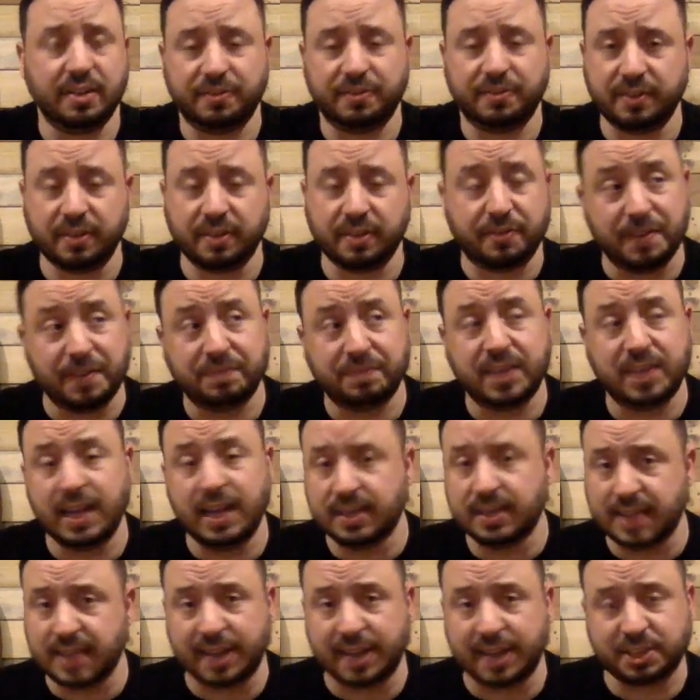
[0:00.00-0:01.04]
The, the fifteen
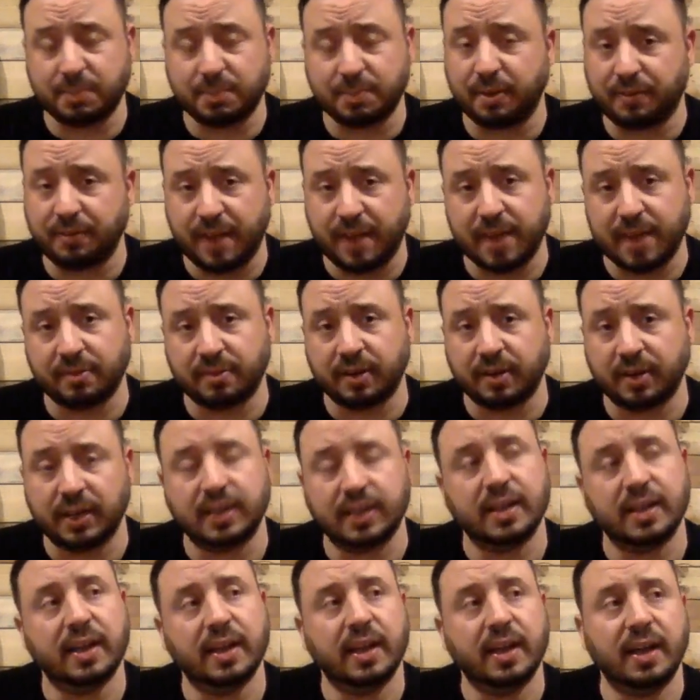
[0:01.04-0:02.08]
is actually my
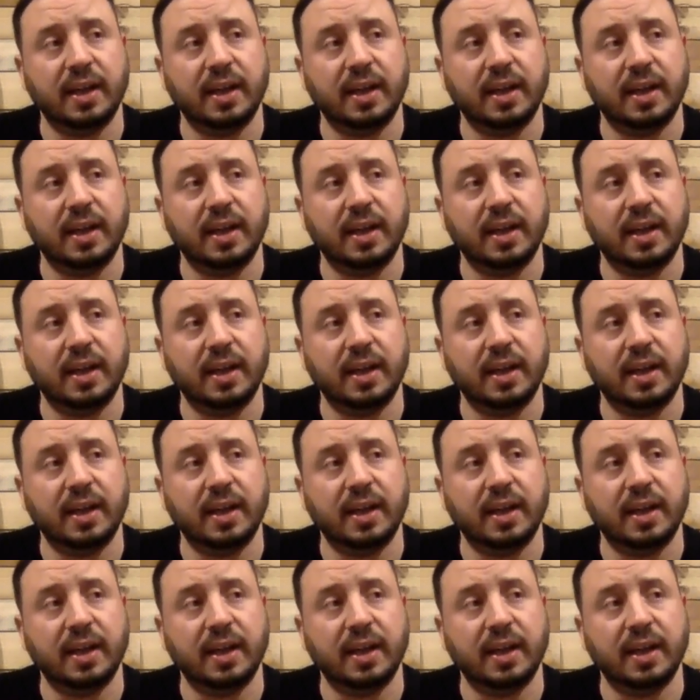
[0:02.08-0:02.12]
favorite.